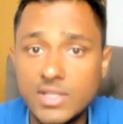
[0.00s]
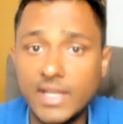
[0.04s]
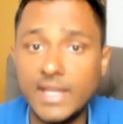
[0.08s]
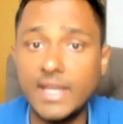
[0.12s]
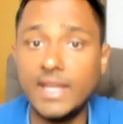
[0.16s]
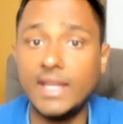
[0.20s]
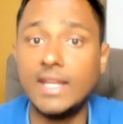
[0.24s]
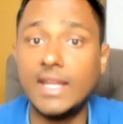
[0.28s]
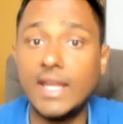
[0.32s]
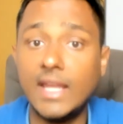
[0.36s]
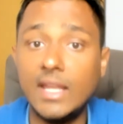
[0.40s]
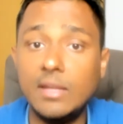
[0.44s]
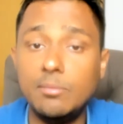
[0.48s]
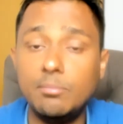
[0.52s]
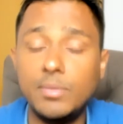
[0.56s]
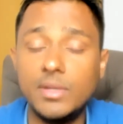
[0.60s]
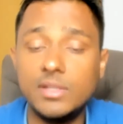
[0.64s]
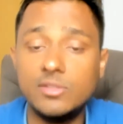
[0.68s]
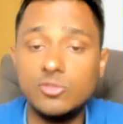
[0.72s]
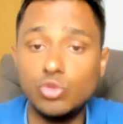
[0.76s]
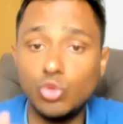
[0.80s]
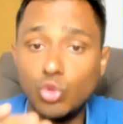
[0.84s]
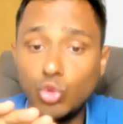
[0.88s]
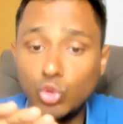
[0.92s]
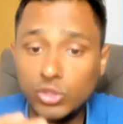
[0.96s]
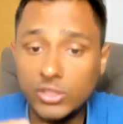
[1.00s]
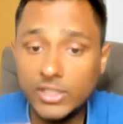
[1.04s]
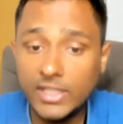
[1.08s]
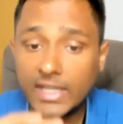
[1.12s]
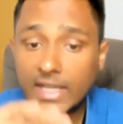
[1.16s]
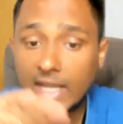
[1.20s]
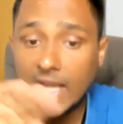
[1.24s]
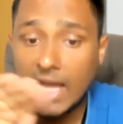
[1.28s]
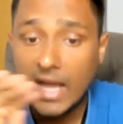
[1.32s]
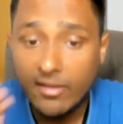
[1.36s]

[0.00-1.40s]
they can help us only